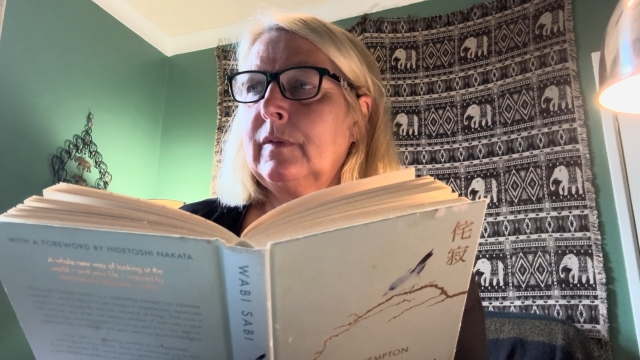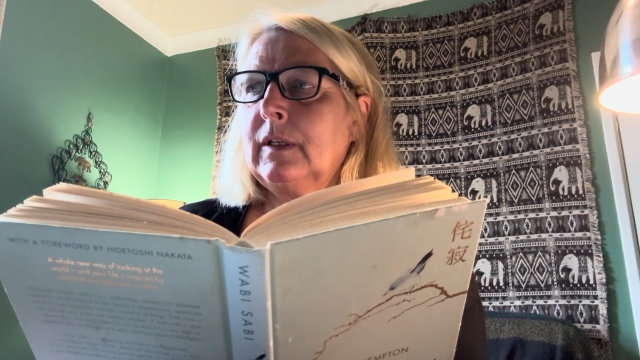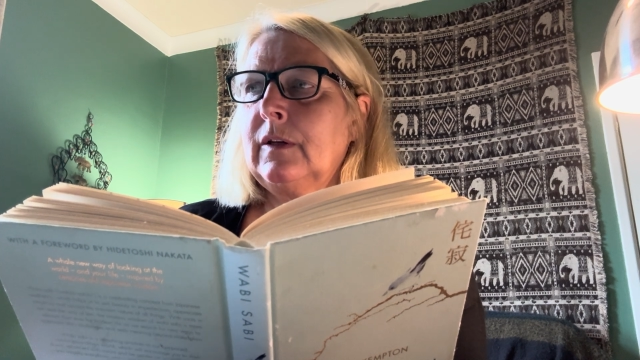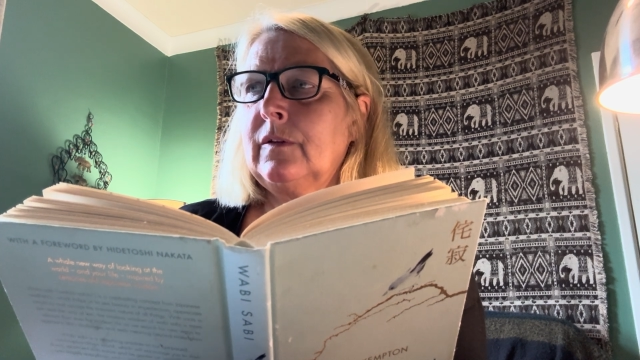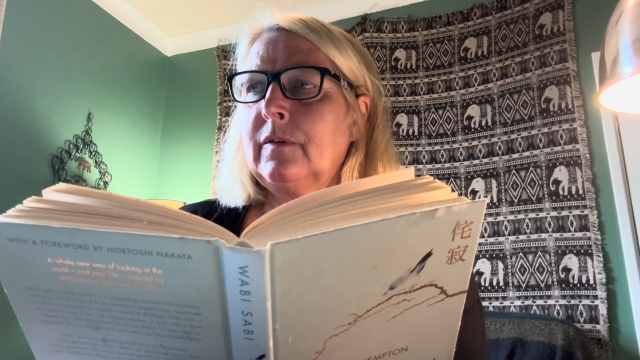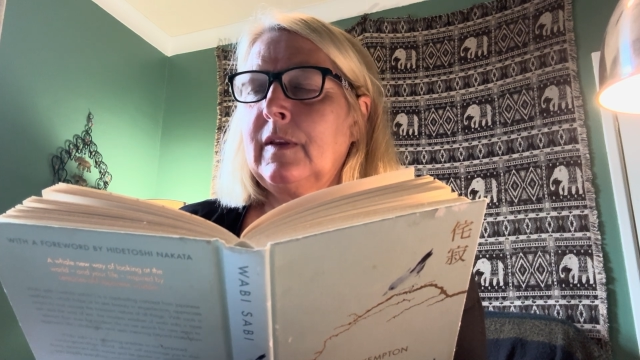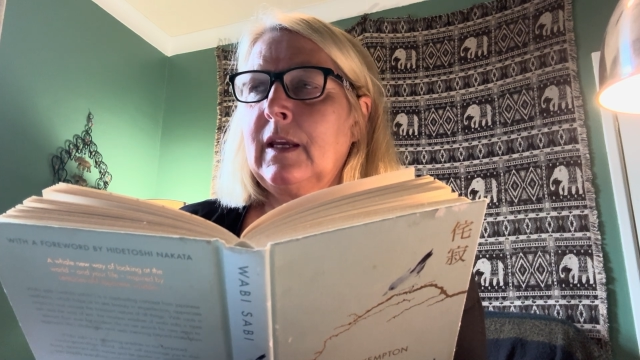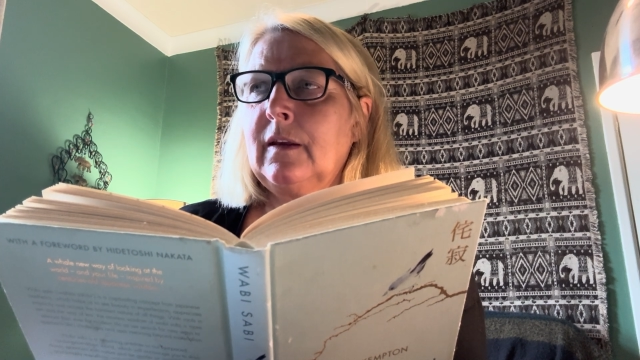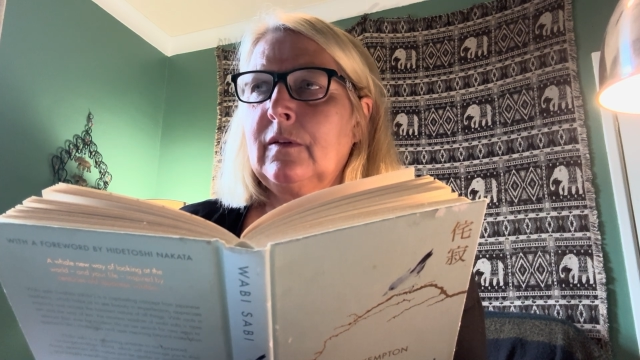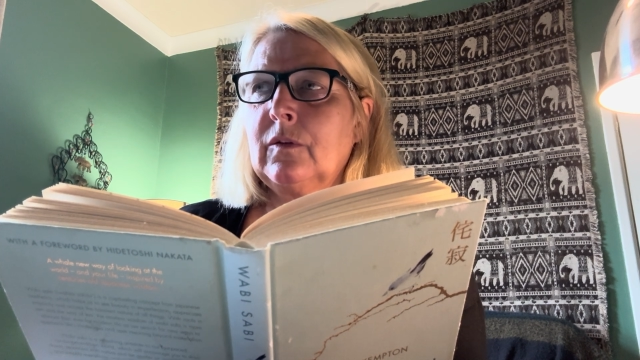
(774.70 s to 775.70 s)
loads of
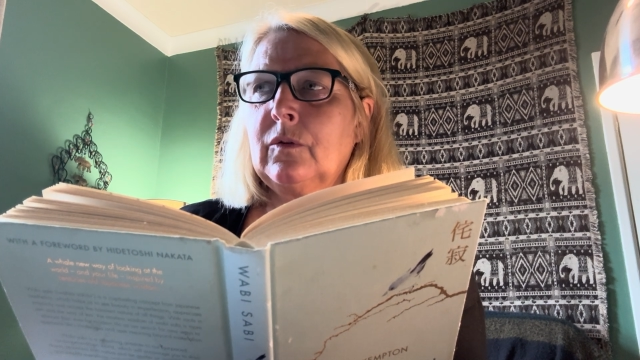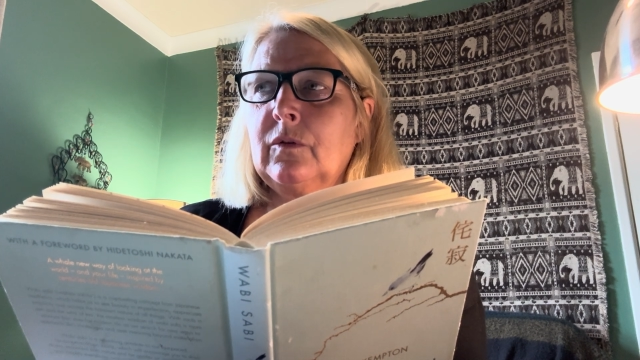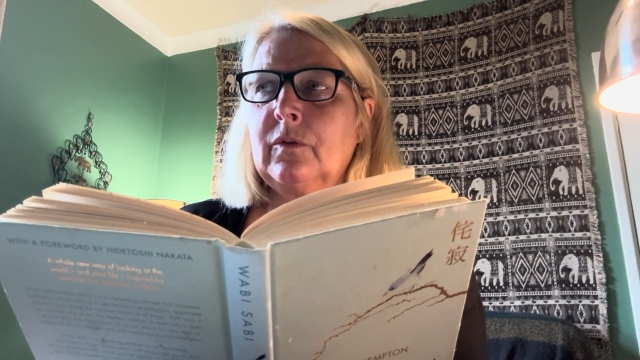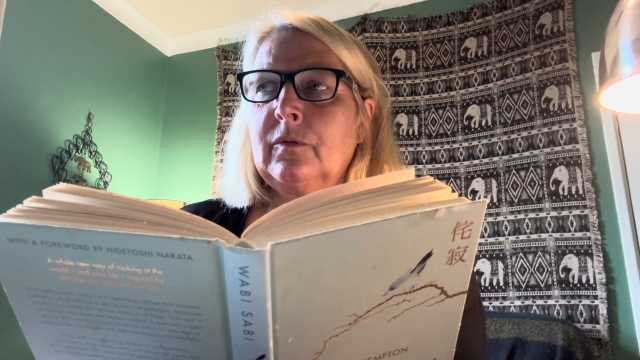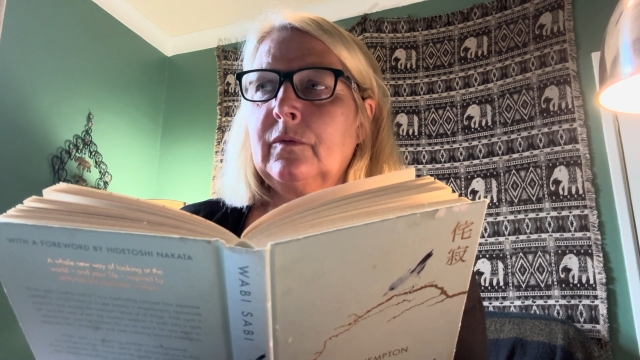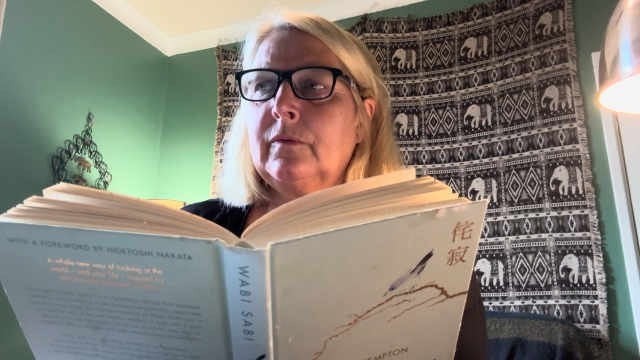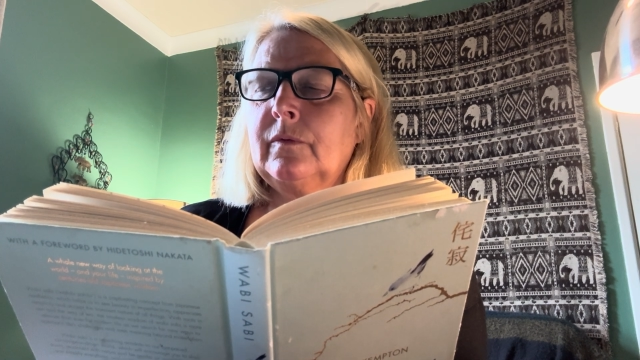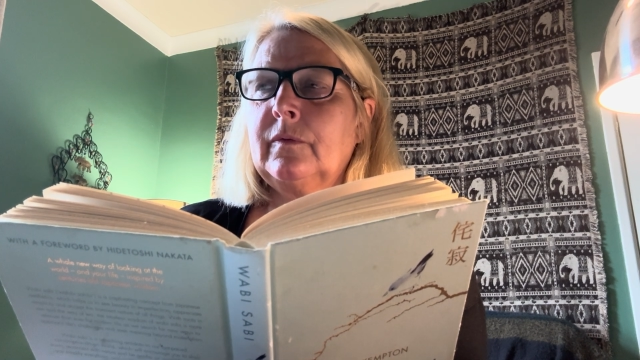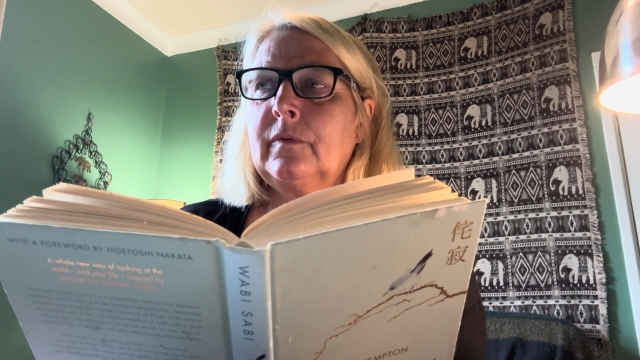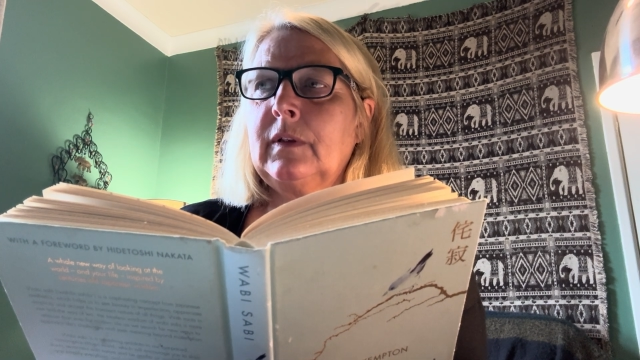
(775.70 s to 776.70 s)
things or,
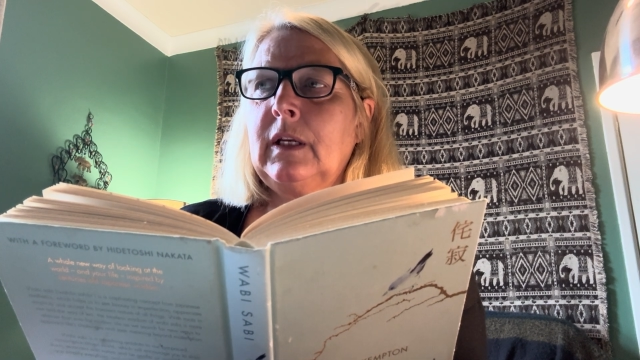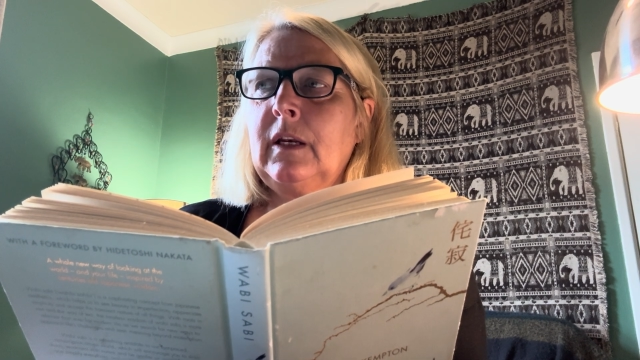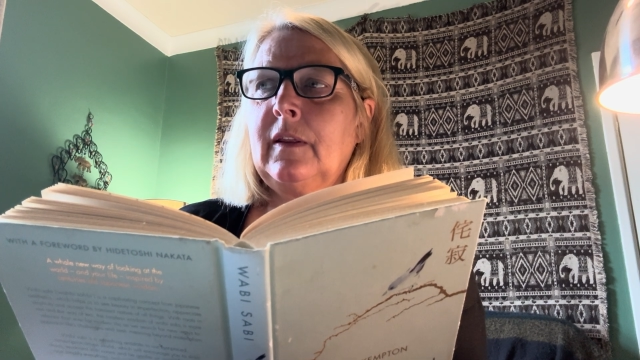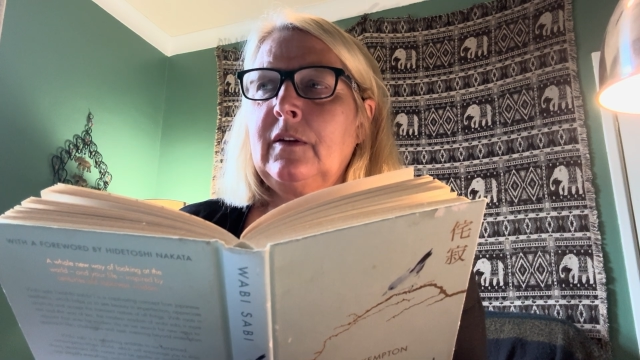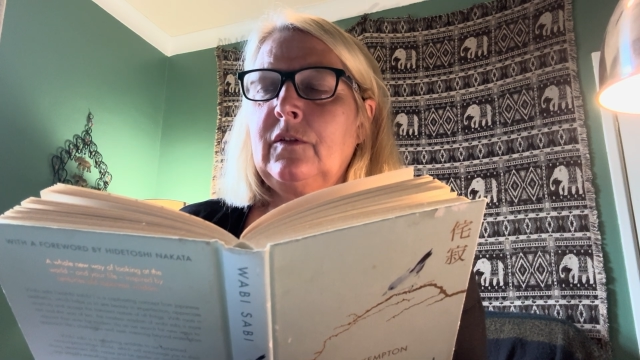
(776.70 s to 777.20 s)
you know,